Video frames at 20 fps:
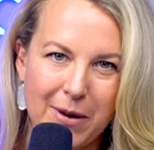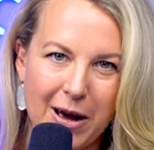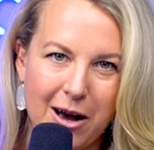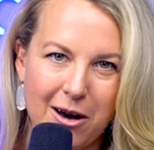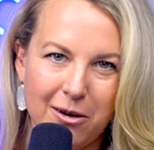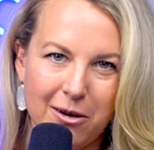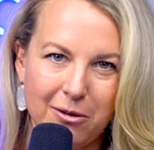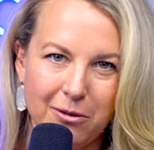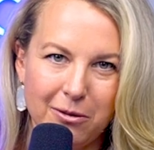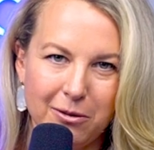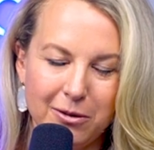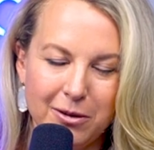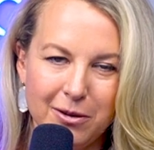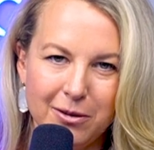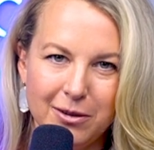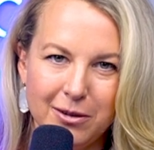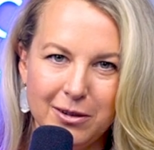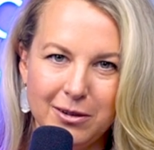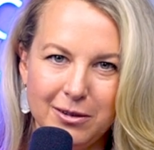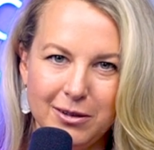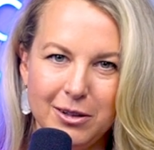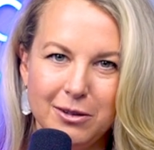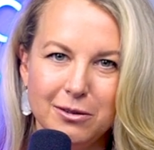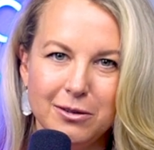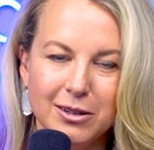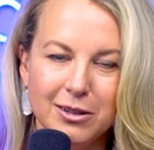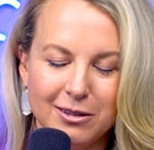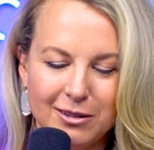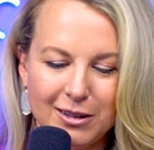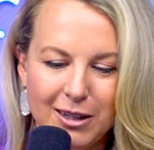about you,
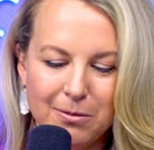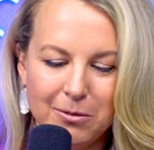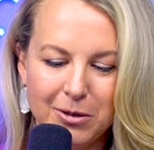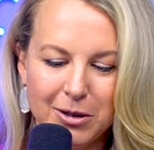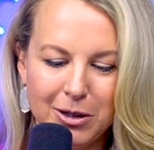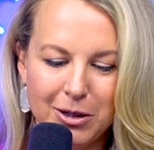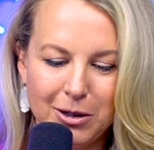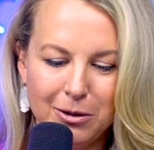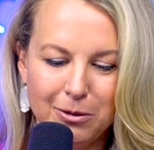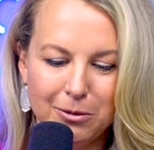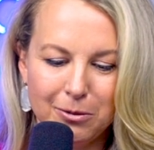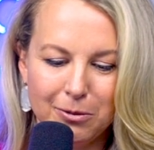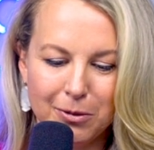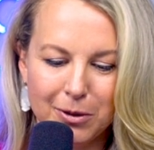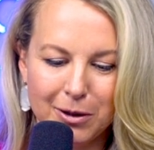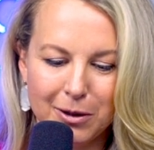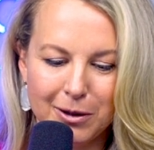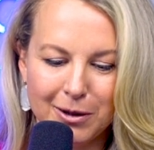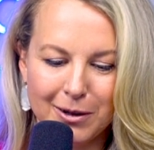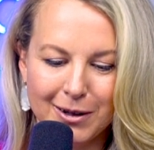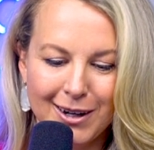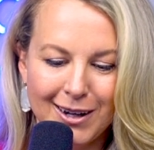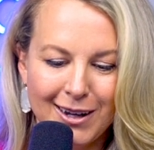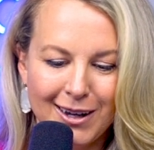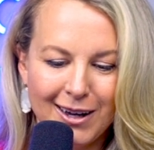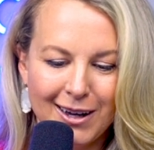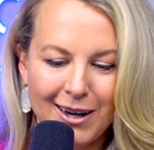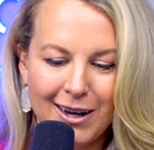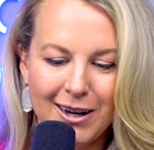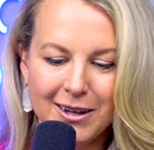Nassim, when you were
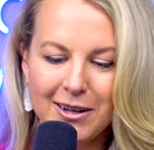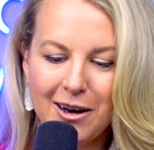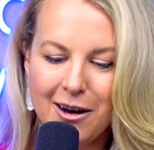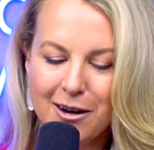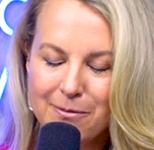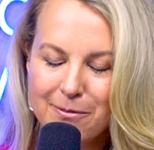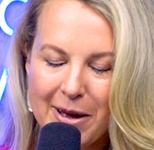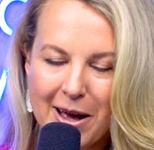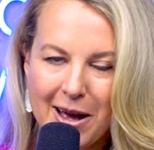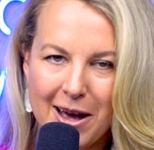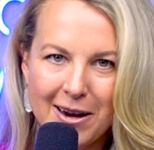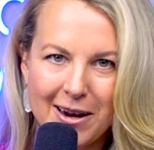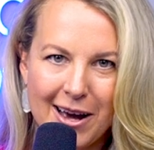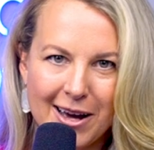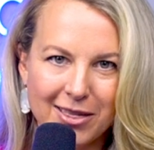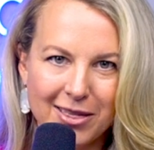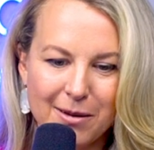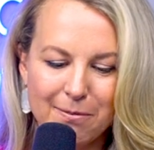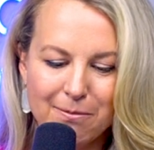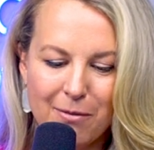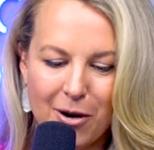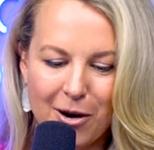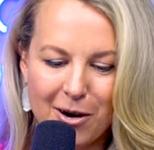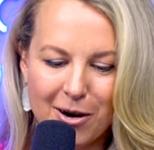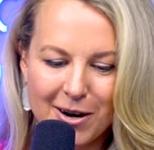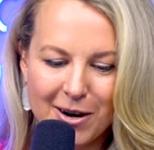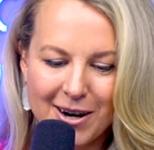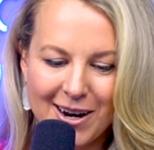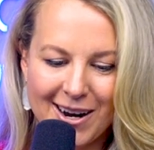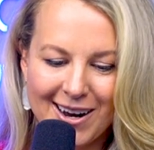a young man at the
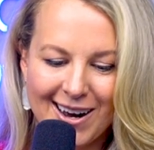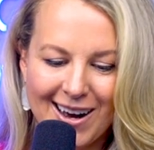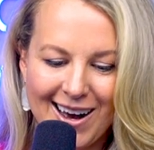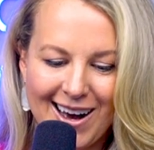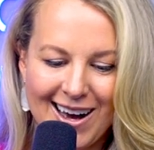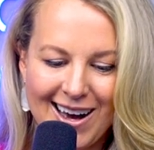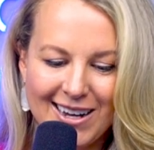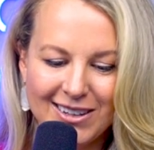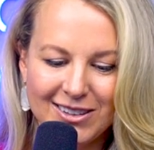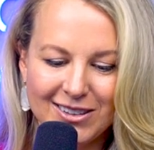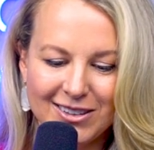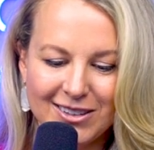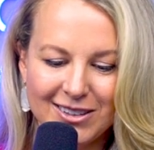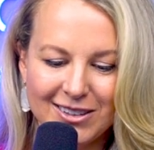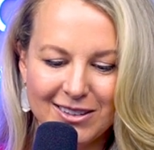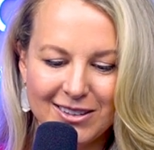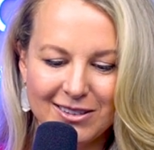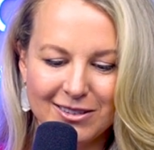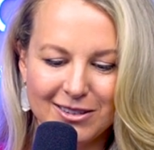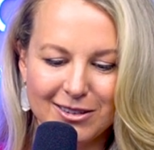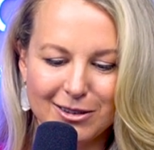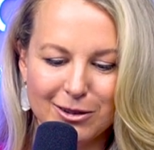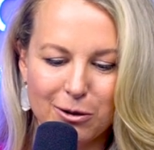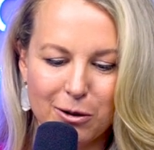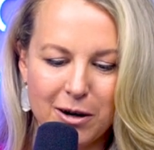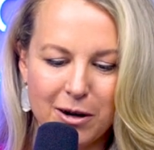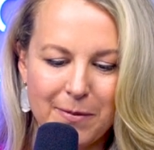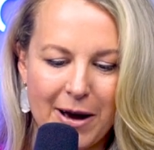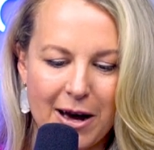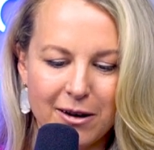Merc, and it was a
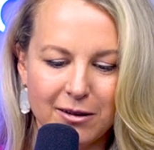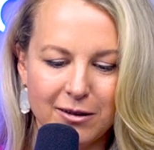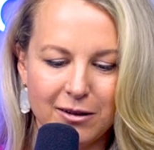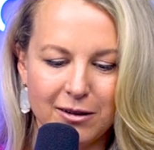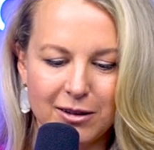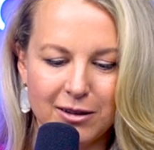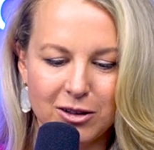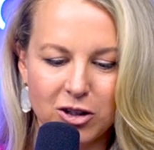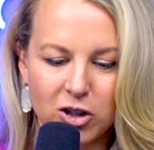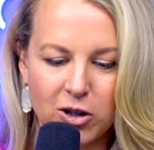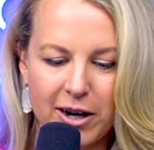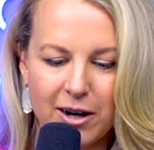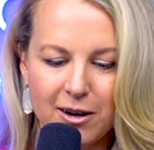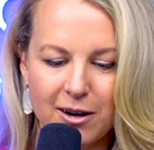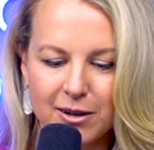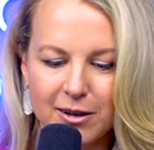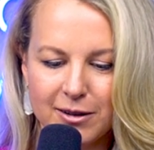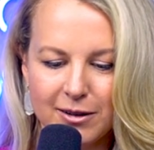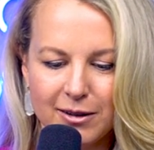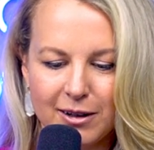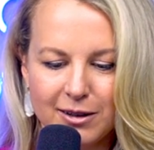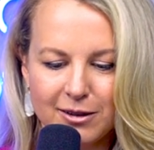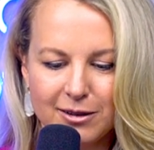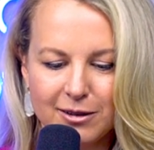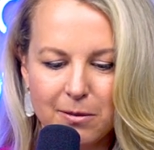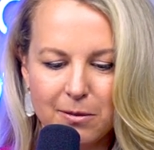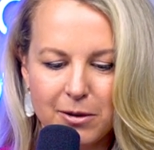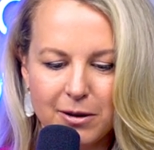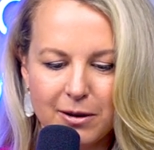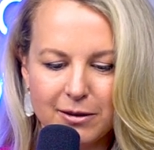story about a, a trader, and, and
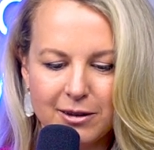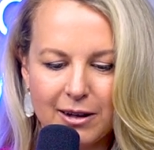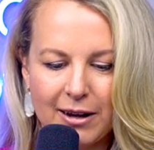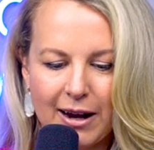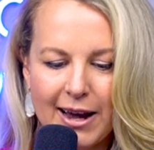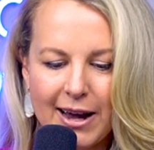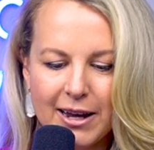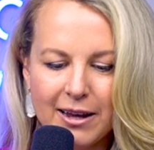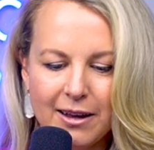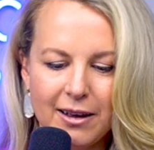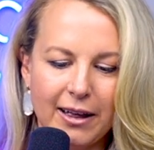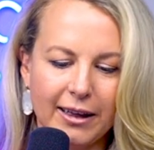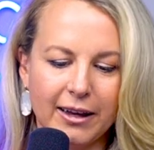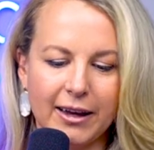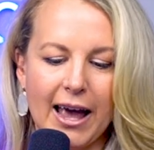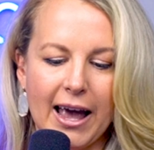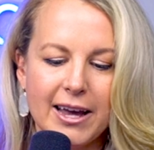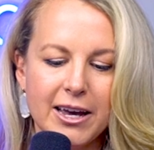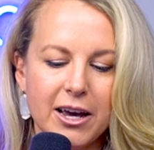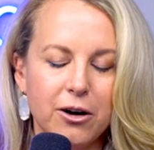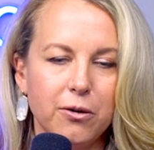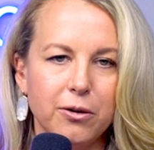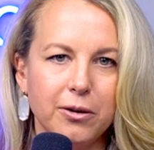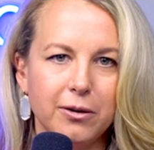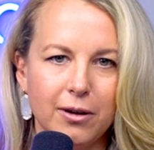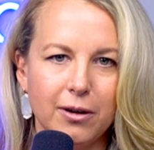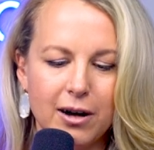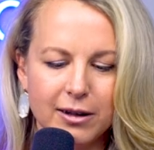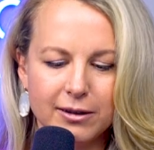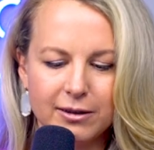someone said, "Hey, like, hey, kiddo,
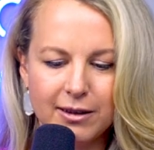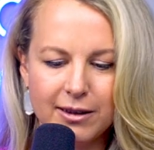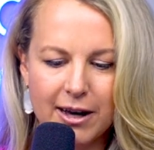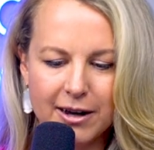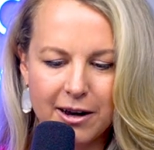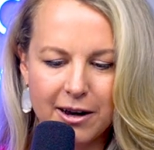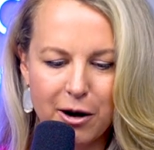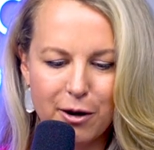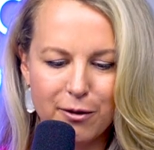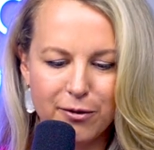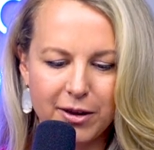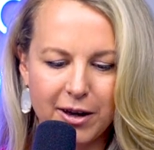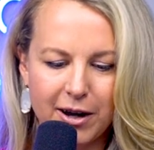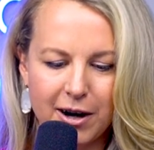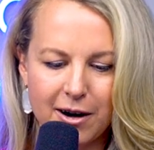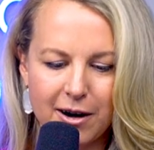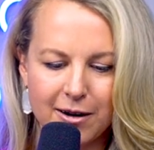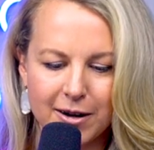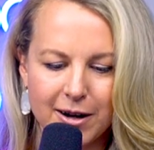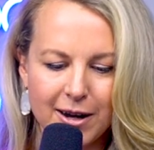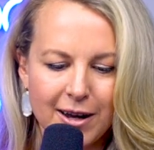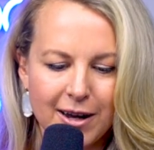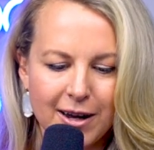uh, see that guy over there?